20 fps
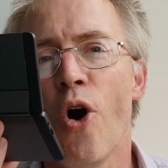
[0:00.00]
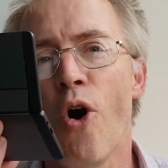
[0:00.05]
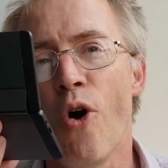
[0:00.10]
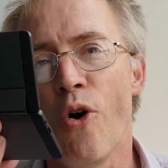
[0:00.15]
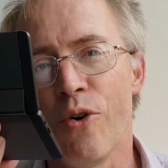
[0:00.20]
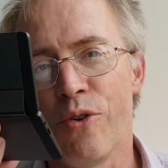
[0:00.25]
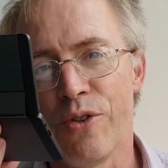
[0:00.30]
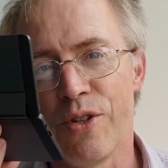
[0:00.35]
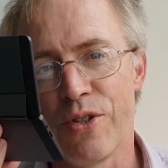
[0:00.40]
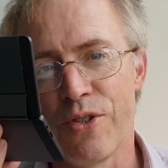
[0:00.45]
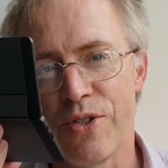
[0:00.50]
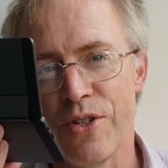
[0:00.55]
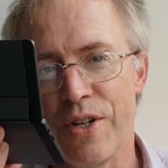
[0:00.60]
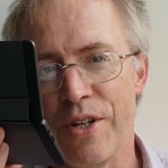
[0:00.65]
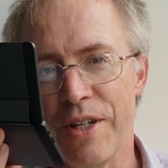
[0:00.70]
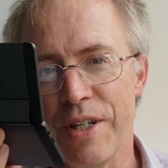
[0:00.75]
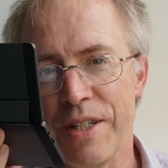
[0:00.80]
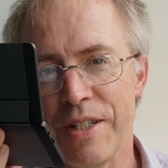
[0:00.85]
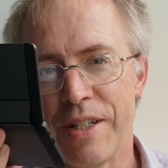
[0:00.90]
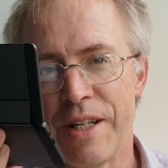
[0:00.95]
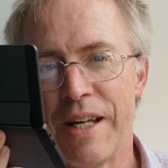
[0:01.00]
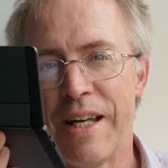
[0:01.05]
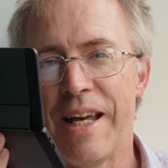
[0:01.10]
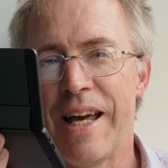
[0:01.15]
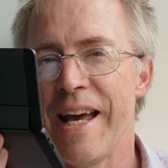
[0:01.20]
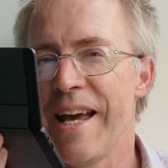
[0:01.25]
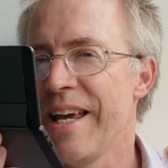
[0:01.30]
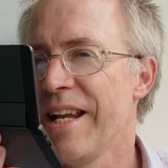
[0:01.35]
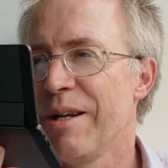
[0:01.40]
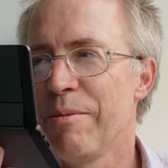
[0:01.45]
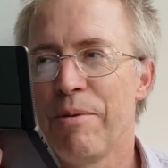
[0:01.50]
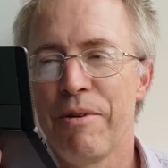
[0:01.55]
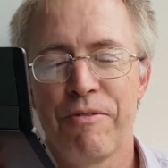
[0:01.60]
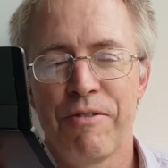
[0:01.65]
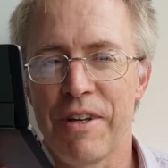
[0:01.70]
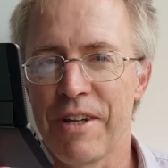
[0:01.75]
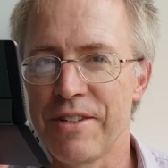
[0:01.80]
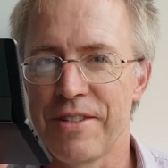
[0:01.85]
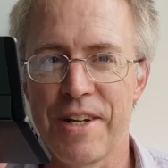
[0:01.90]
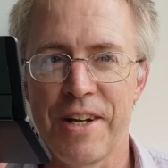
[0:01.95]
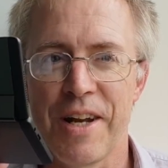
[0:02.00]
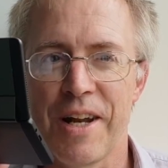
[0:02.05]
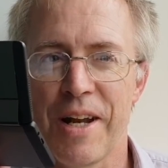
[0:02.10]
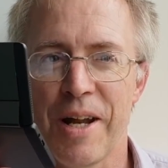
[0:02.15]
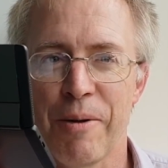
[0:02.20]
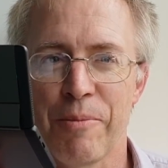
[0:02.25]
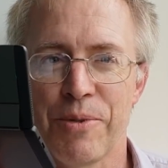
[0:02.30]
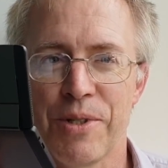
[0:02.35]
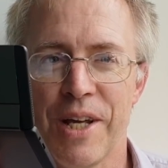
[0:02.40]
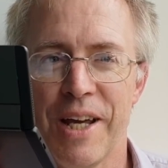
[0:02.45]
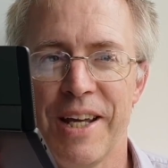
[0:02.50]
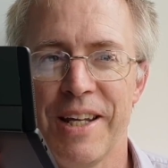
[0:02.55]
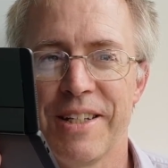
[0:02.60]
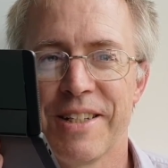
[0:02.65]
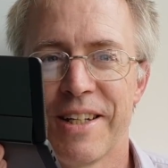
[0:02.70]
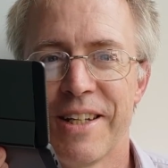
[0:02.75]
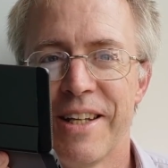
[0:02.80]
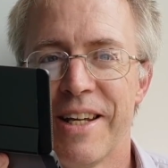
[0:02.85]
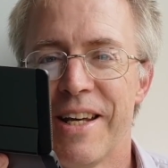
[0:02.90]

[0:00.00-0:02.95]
on the side. It'll be fixed in an update.